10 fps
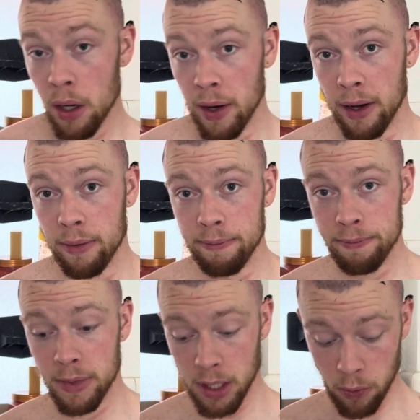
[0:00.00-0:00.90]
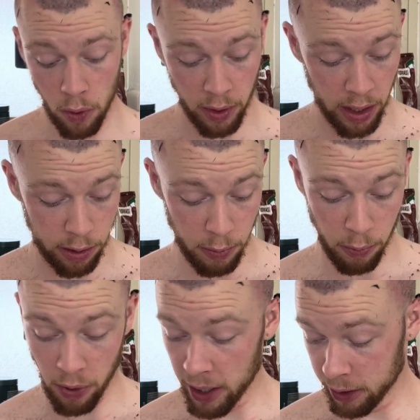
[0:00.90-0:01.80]
Well, you won't catch me
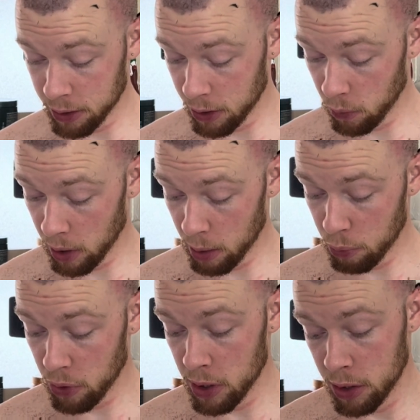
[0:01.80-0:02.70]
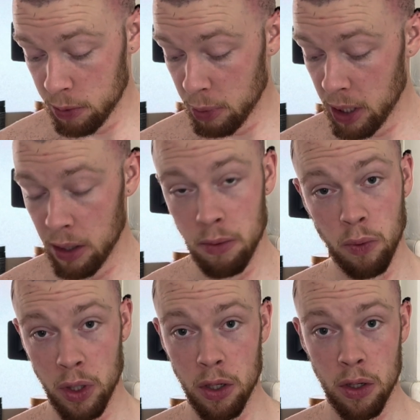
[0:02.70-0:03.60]
practicing what I preach, but
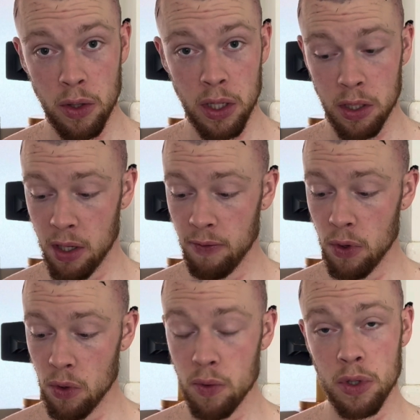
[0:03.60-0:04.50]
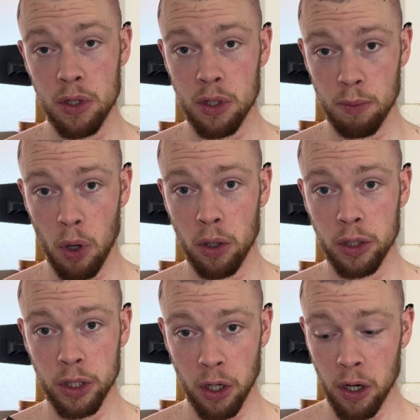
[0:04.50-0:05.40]
when you do this, if you use a smaller
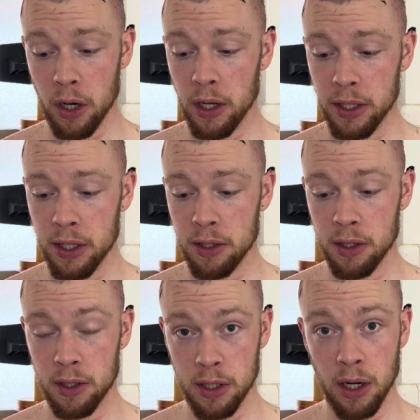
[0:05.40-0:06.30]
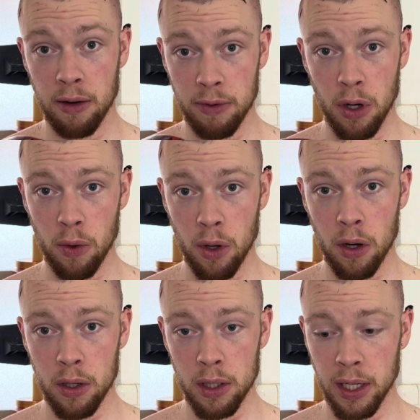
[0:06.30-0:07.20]
guard on this instead of no
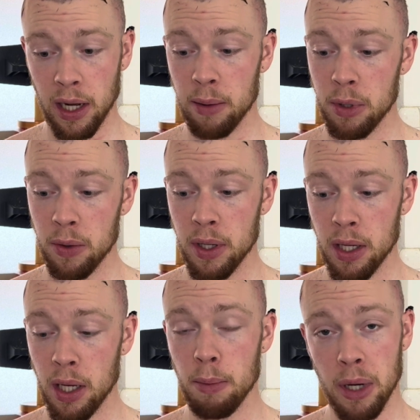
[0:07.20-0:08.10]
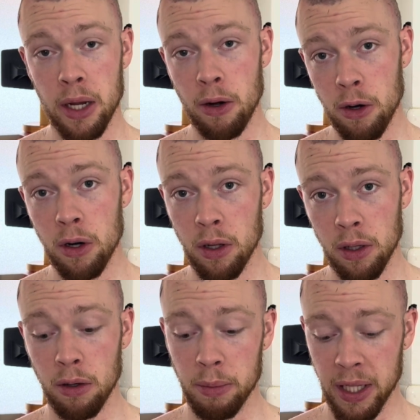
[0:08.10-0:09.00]
guard like I'm doing, it might hurt a
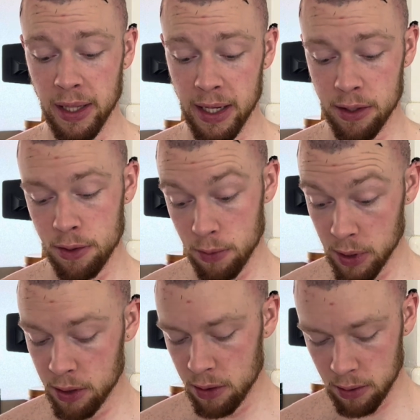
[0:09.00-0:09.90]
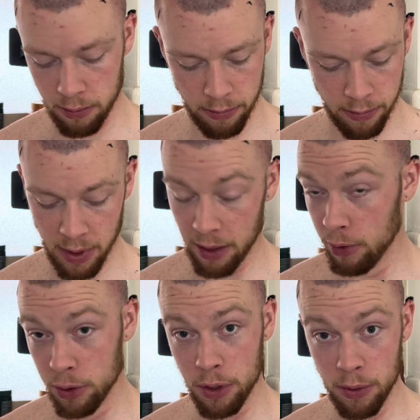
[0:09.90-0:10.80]
little bit less, which I've also